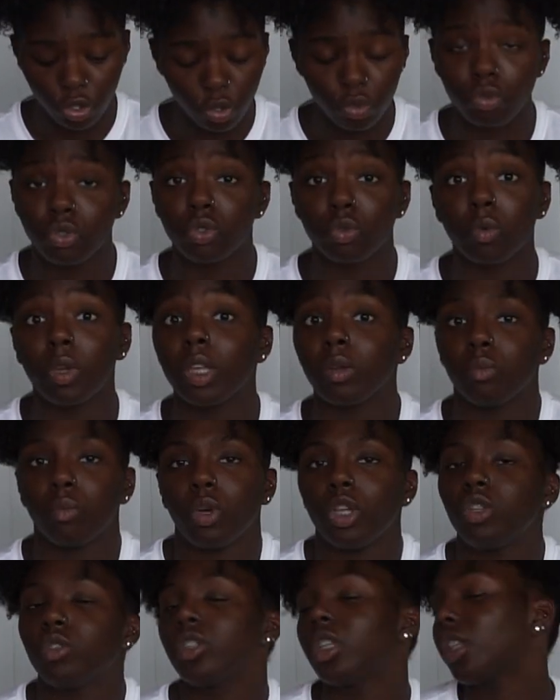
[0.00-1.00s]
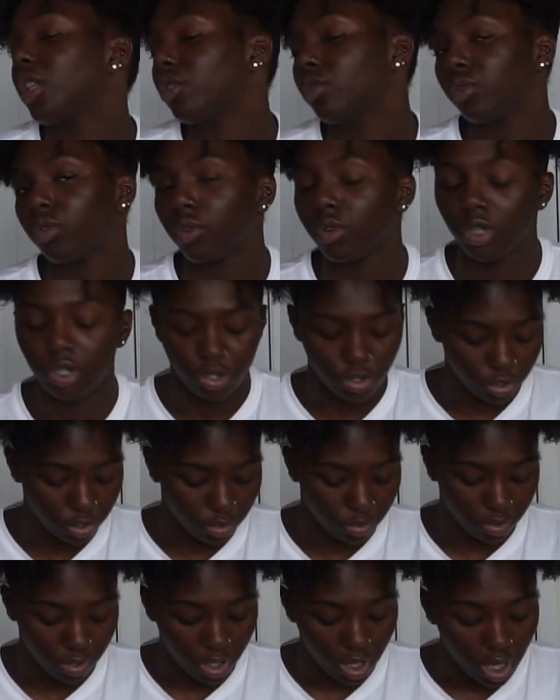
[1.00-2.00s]
doing what you said that you're going to do.
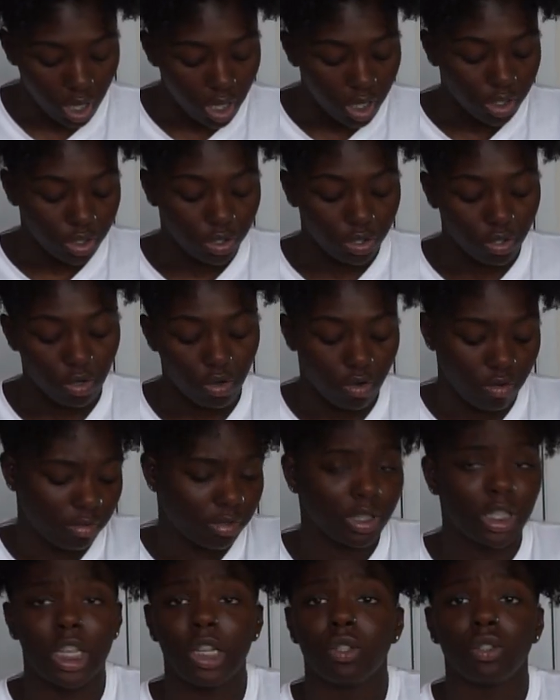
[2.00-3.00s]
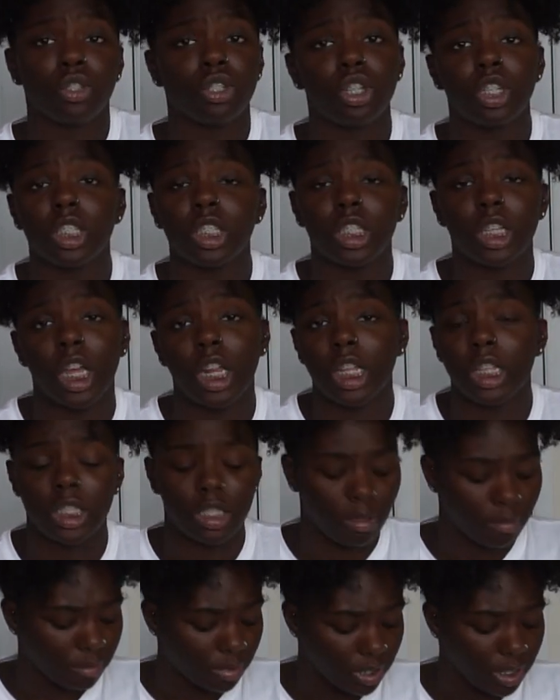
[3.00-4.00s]
So those are just kind of
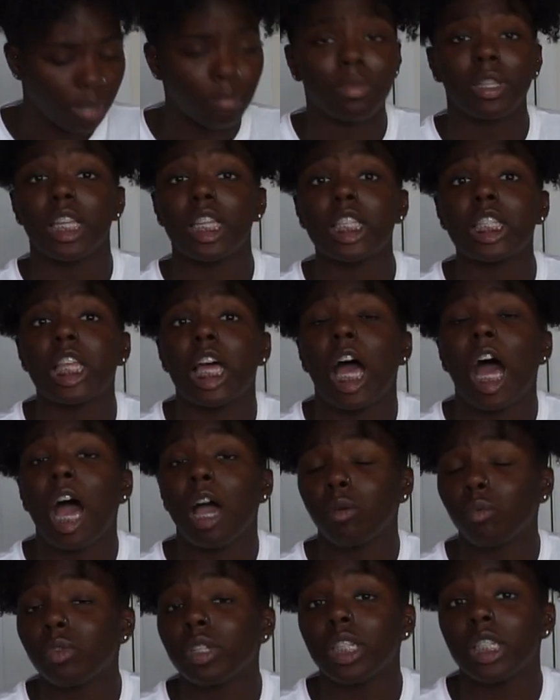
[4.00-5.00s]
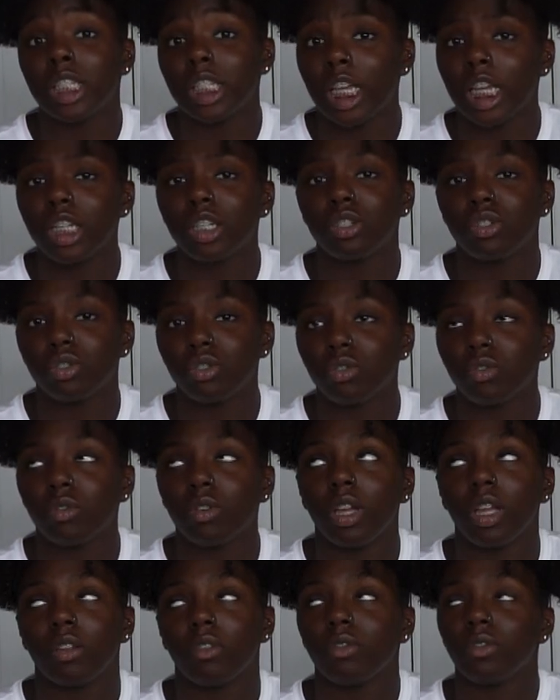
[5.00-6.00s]
some things that I would say to do
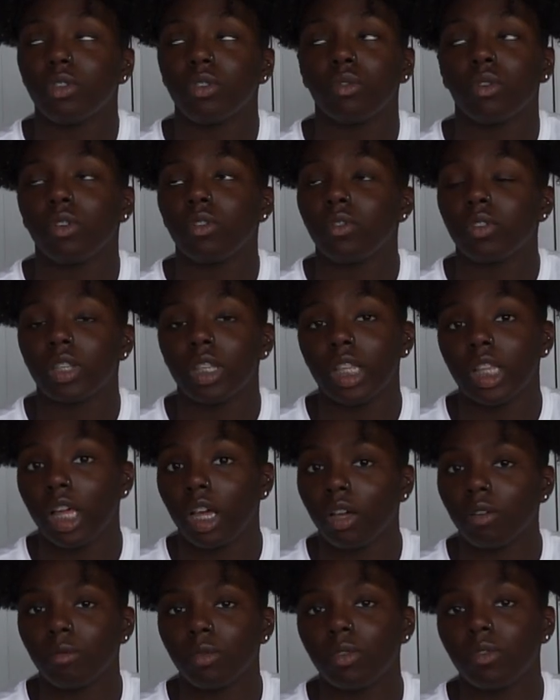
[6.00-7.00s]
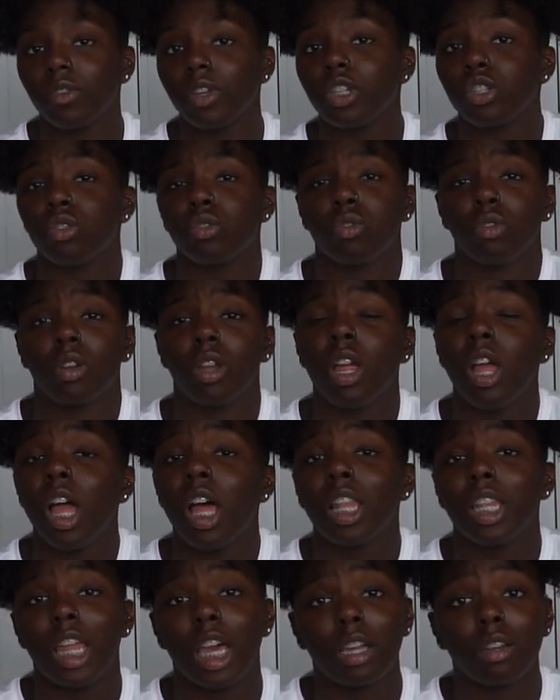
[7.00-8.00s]
if you're feeling lack of motivation or
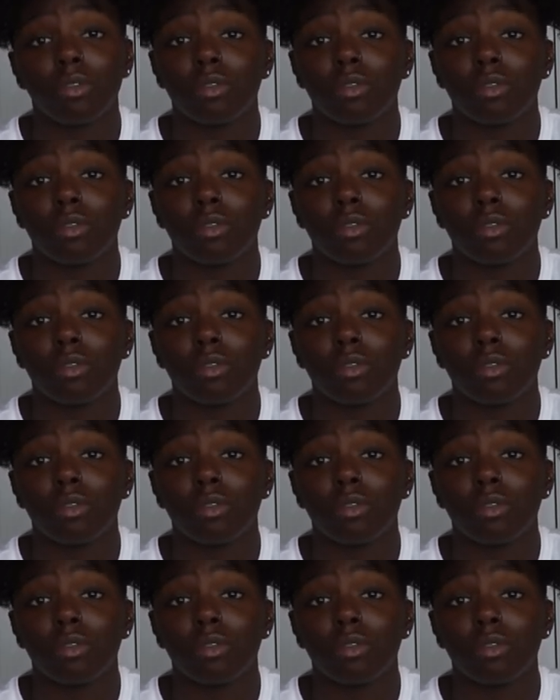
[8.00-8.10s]
lack of a